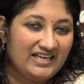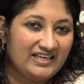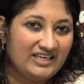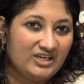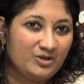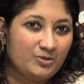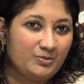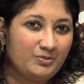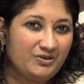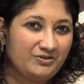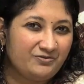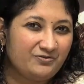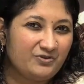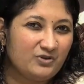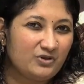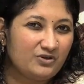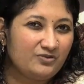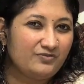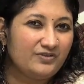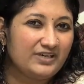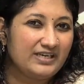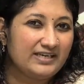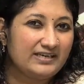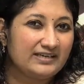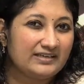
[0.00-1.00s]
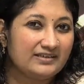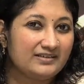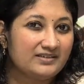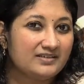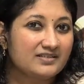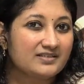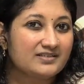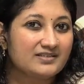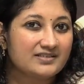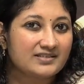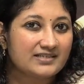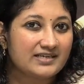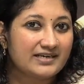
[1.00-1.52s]
Now before we
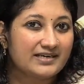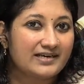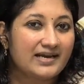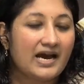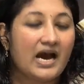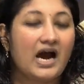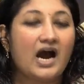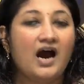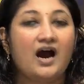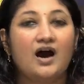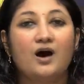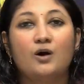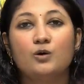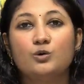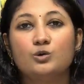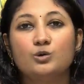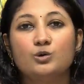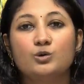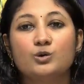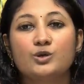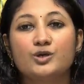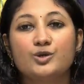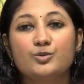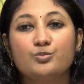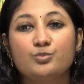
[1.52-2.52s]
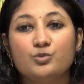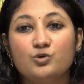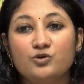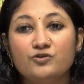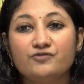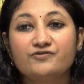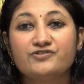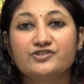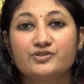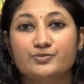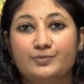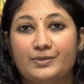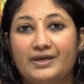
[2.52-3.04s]
understand how to
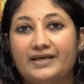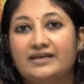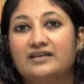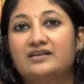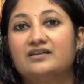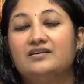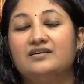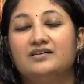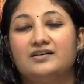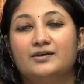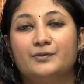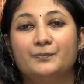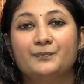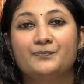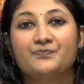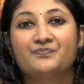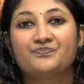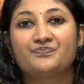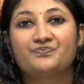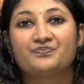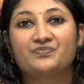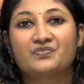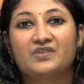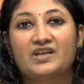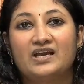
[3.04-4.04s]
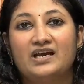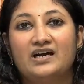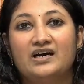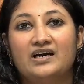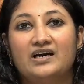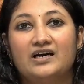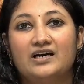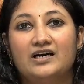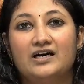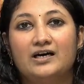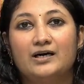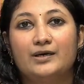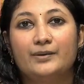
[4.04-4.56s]
remove speckle,
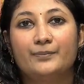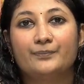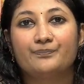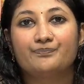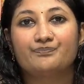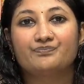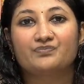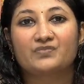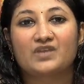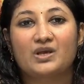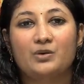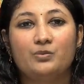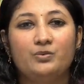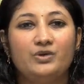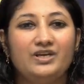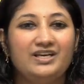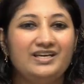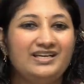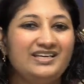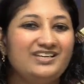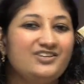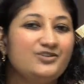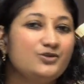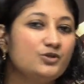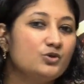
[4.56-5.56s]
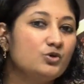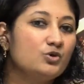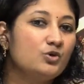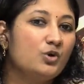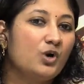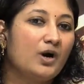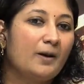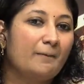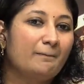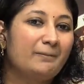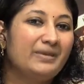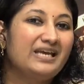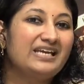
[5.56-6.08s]
um, we need to
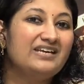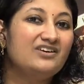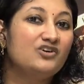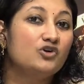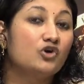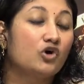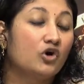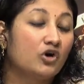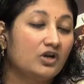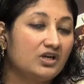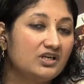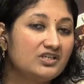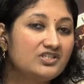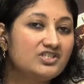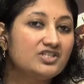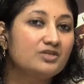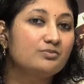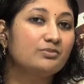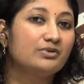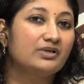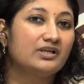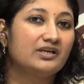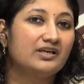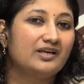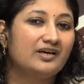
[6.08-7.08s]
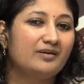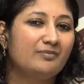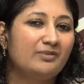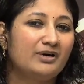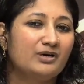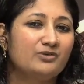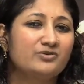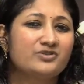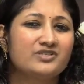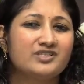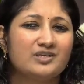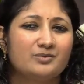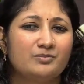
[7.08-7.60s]
be knowledgeable
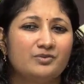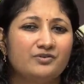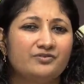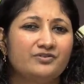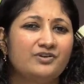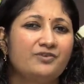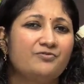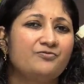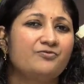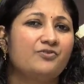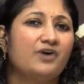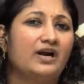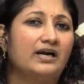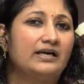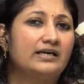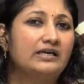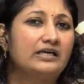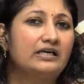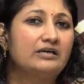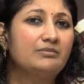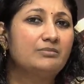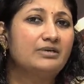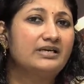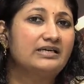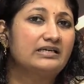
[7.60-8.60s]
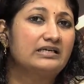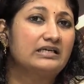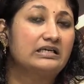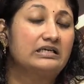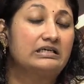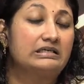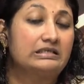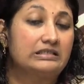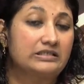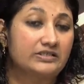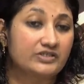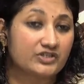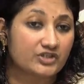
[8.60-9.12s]
about some of the fundamental
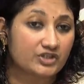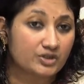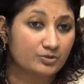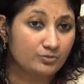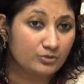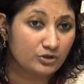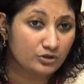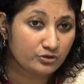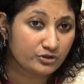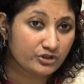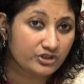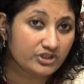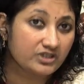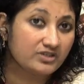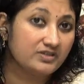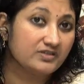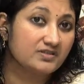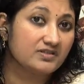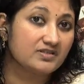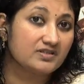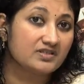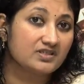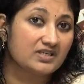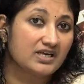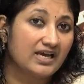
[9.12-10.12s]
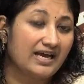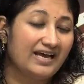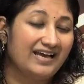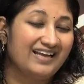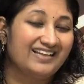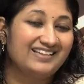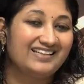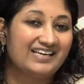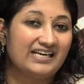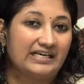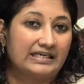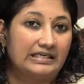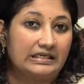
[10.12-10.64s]
distributions
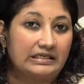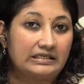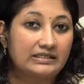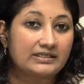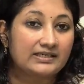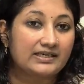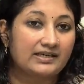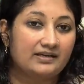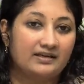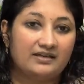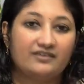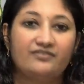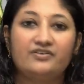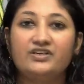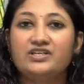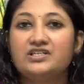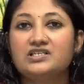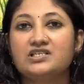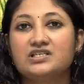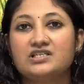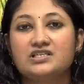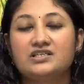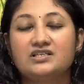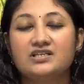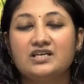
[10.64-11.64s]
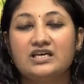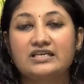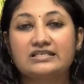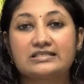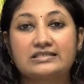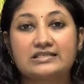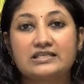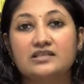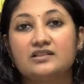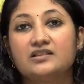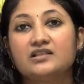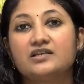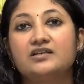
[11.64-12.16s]
that are relevant in
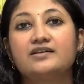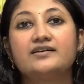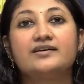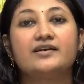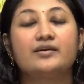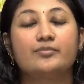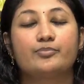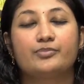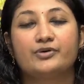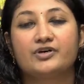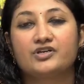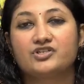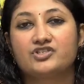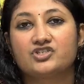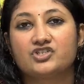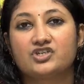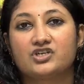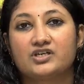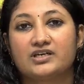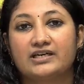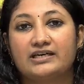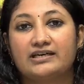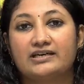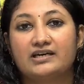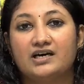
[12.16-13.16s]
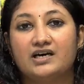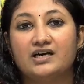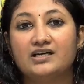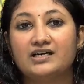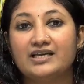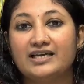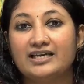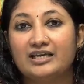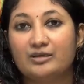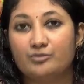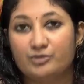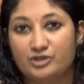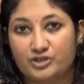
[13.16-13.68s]
synthetic aperture radar
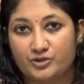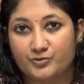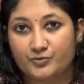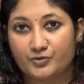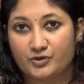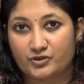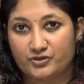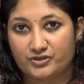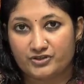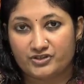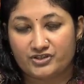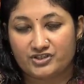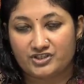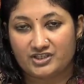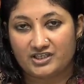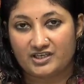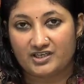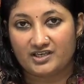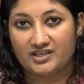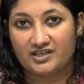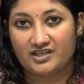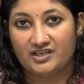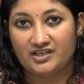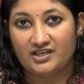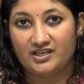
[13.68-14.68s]
image processing.